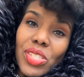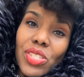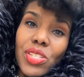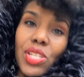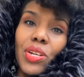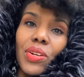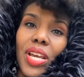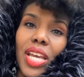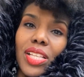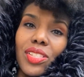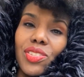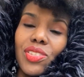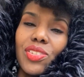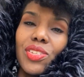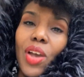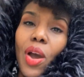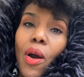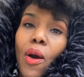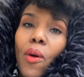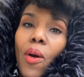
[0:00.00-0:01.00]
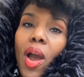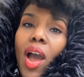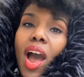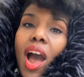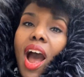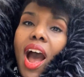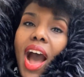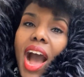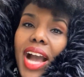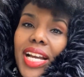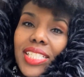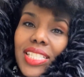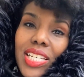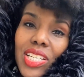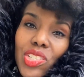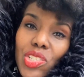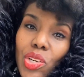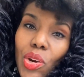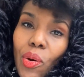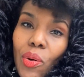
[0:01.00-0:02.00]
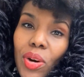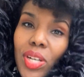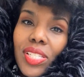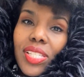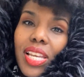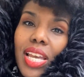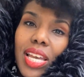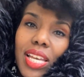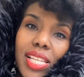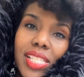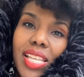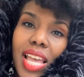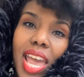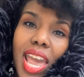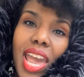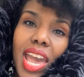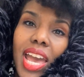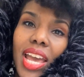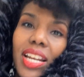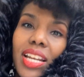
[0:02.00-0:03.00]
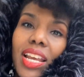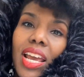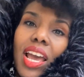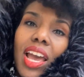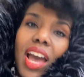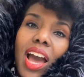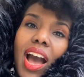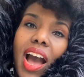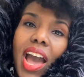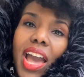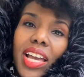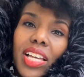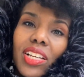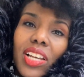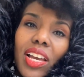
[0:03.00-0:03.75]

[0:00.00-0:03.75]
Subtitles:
students. So I teach courses and I